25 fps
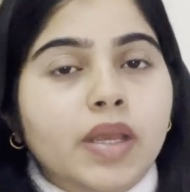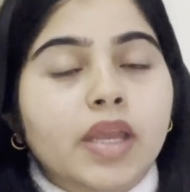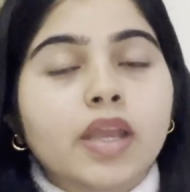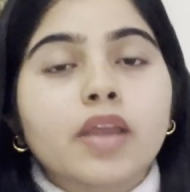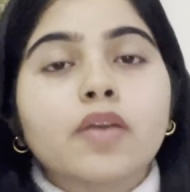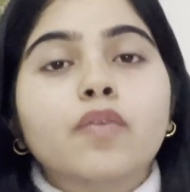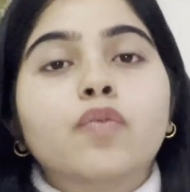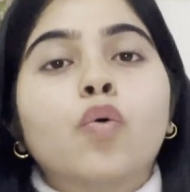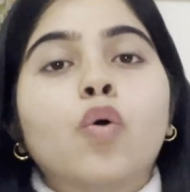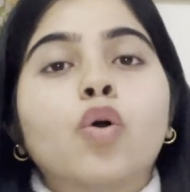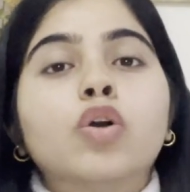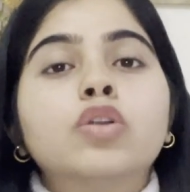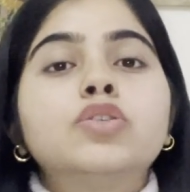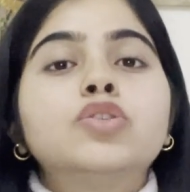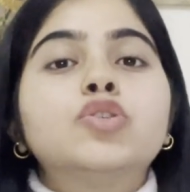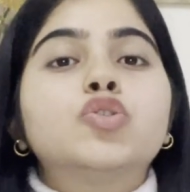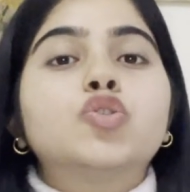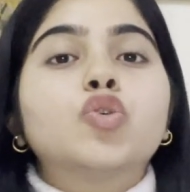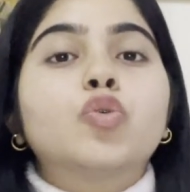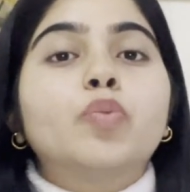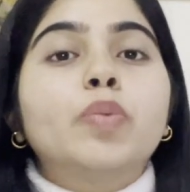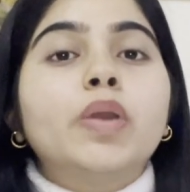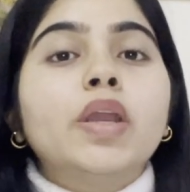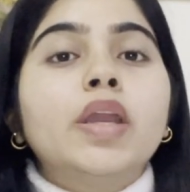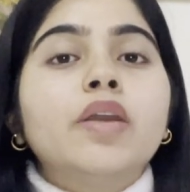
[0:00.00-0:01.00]
He wants
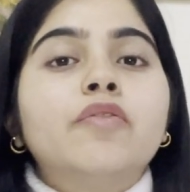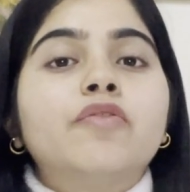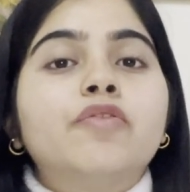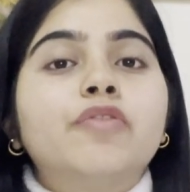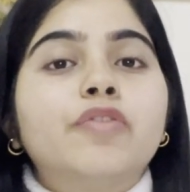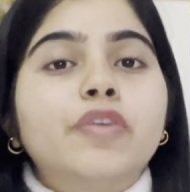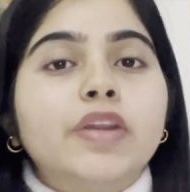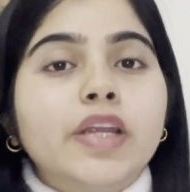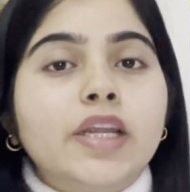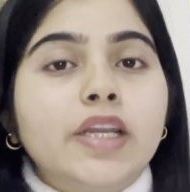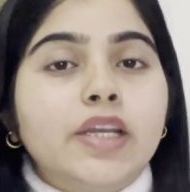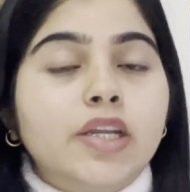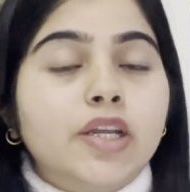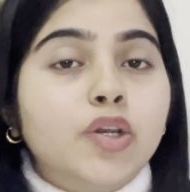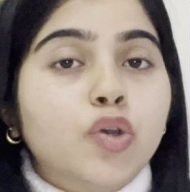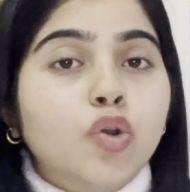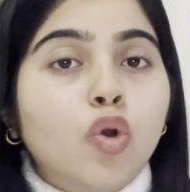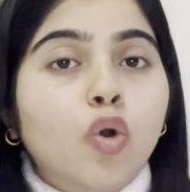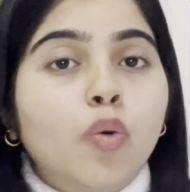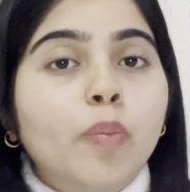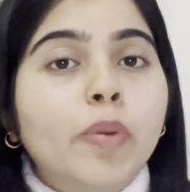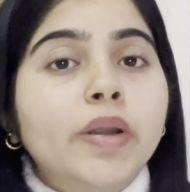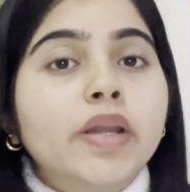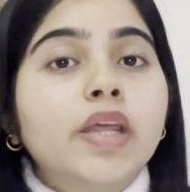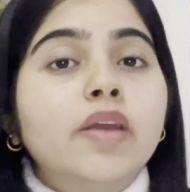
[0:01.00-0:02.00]
to be freed.
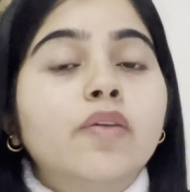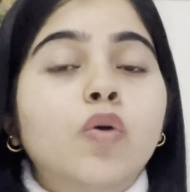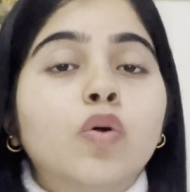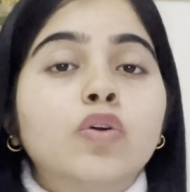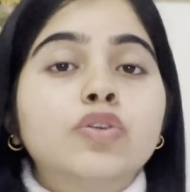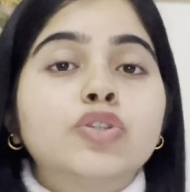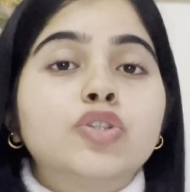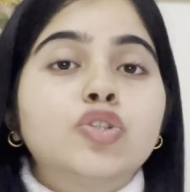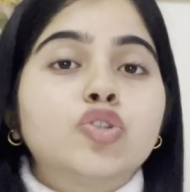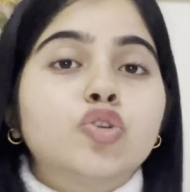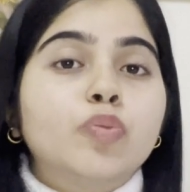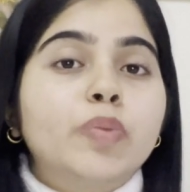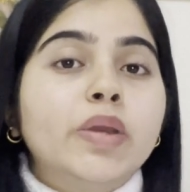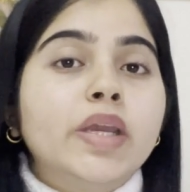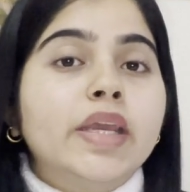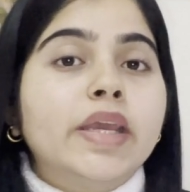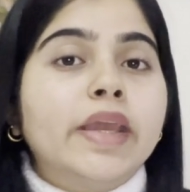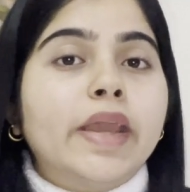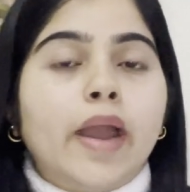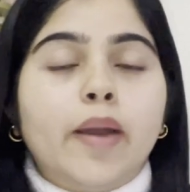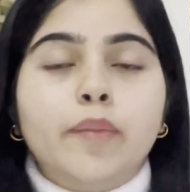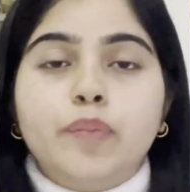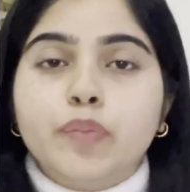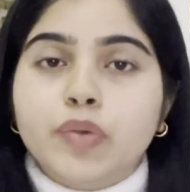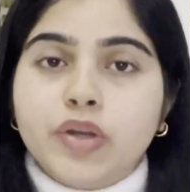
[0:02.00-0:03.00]
Nobody wants to be
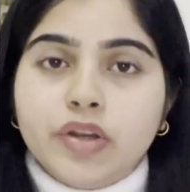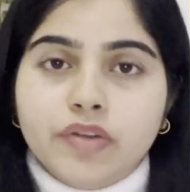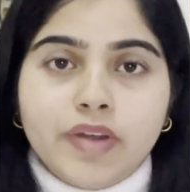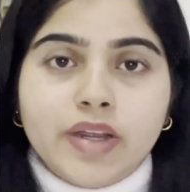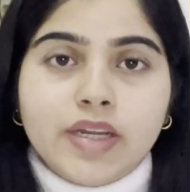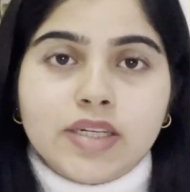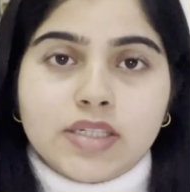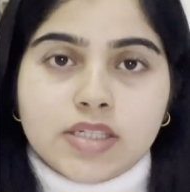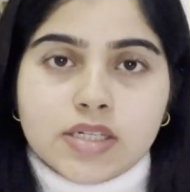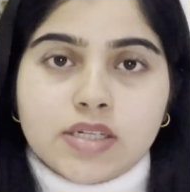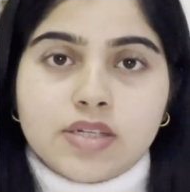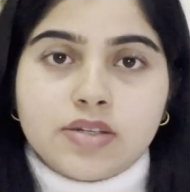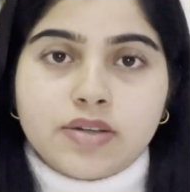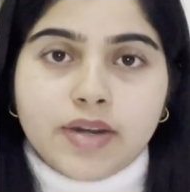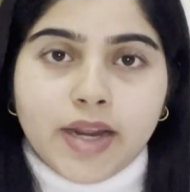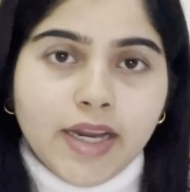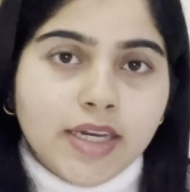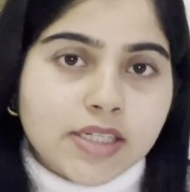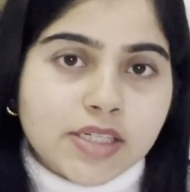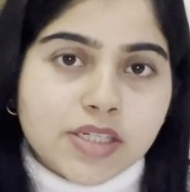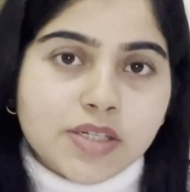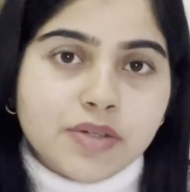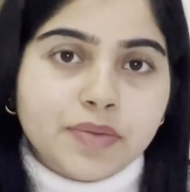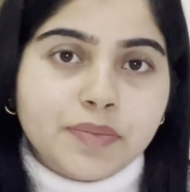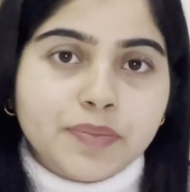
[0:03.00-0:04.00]
captivated,
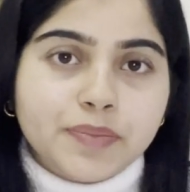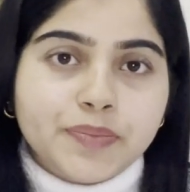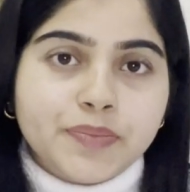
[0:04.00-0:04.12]
right?